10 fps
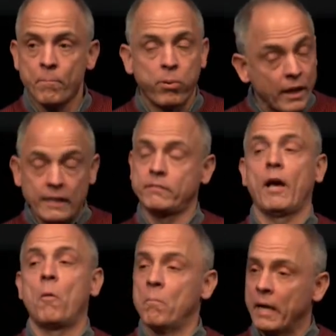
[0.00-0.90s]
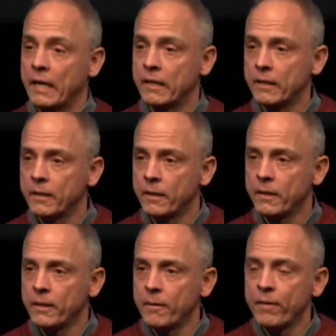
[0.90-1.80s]
Please help me.
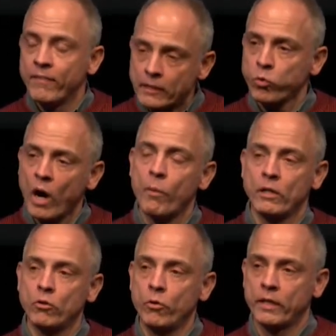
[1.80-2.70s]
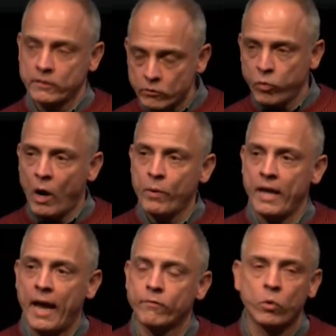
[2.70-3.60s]
And that's why we do this. That's why we
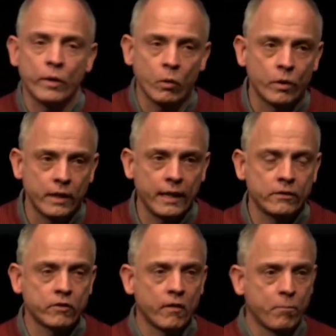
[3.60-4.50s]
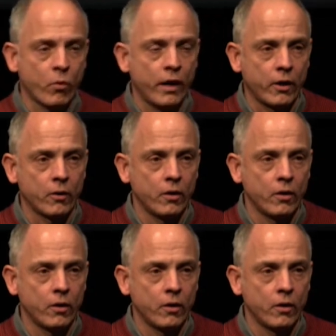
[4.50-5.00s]
have 21 days of prayer.